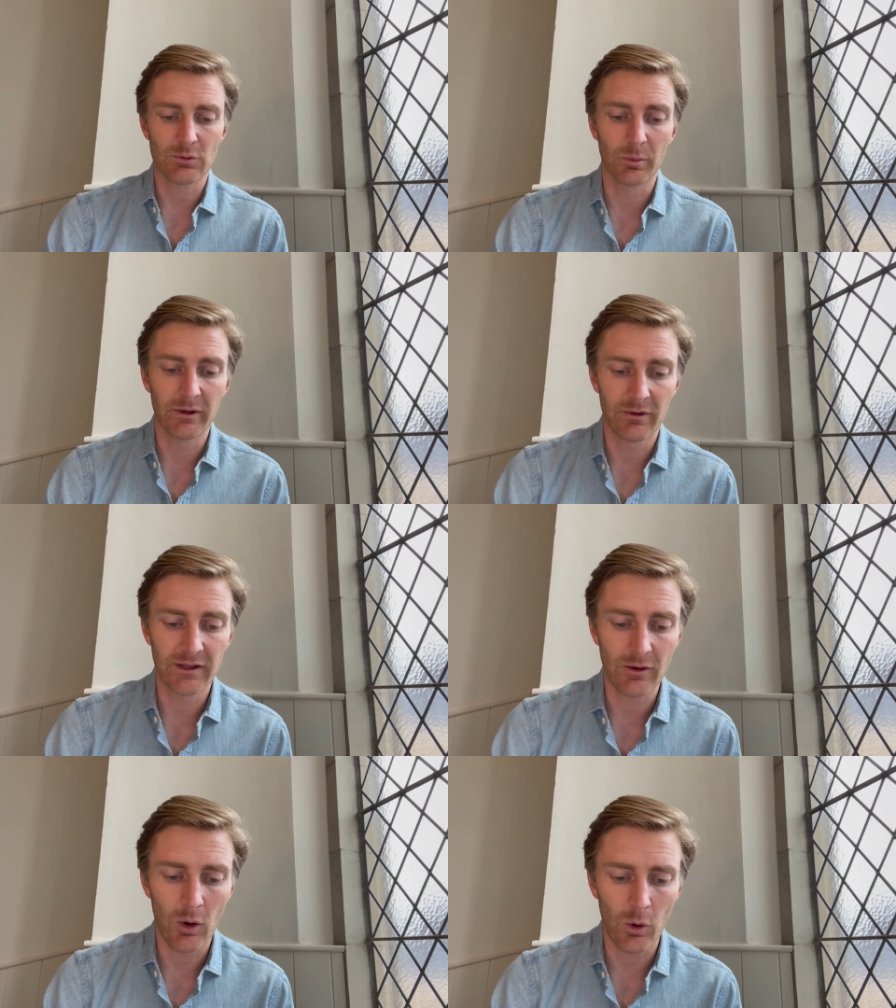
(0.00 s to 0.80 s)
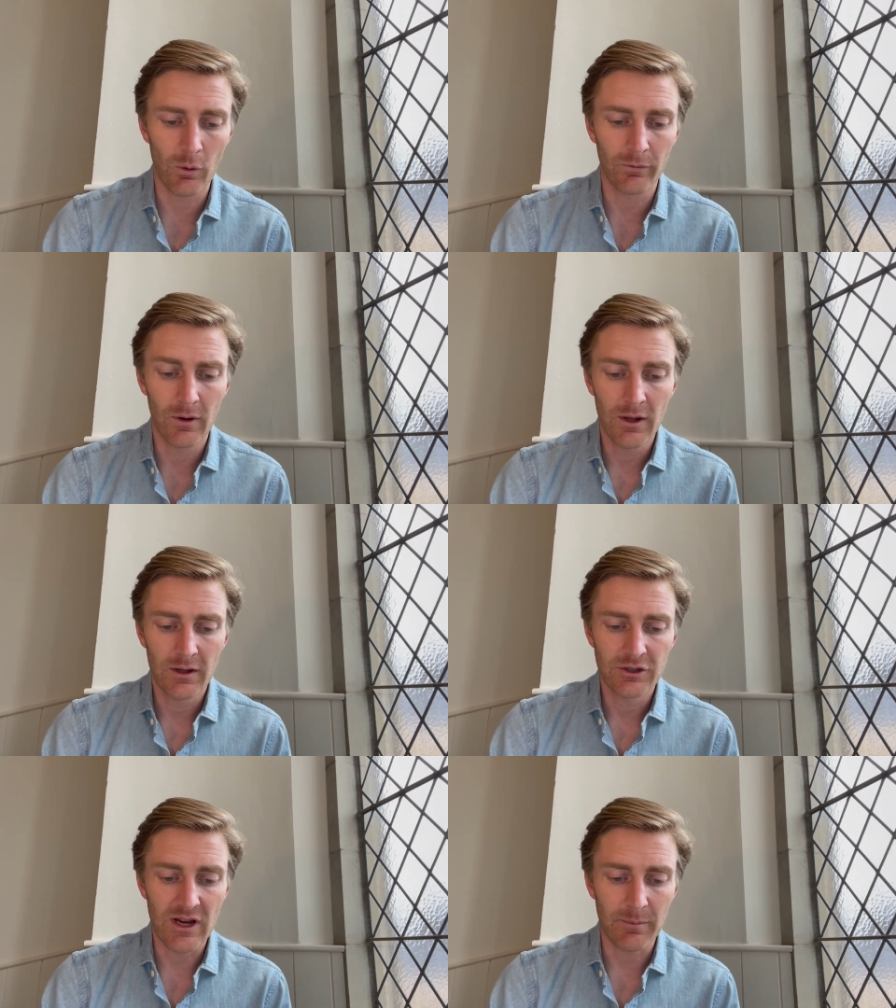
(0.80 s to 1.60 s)
We'll be reading the whole
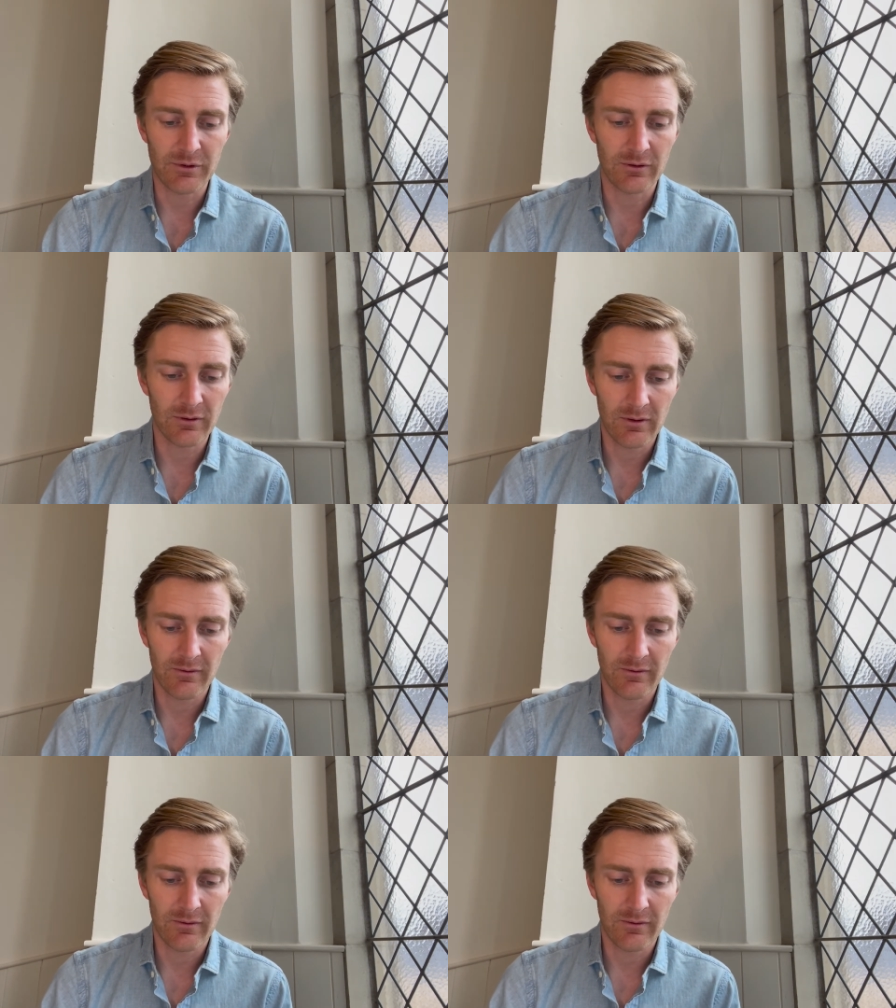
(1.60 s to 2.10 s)
chapter,